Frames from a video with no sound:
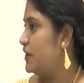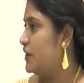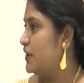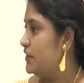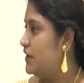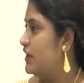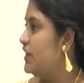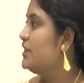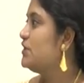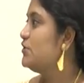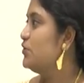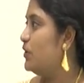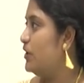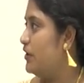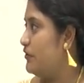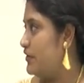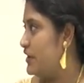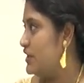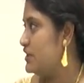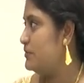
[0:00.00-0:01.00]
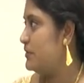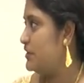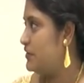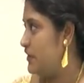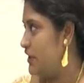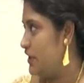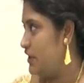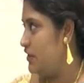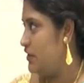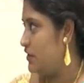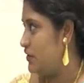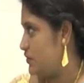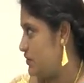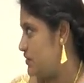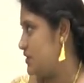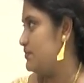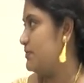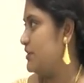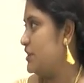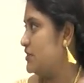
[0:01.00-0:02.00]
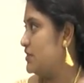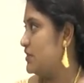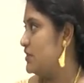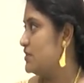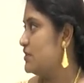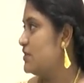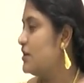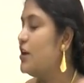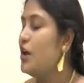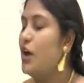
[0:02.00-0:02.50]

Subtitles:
There is no difference between those persons.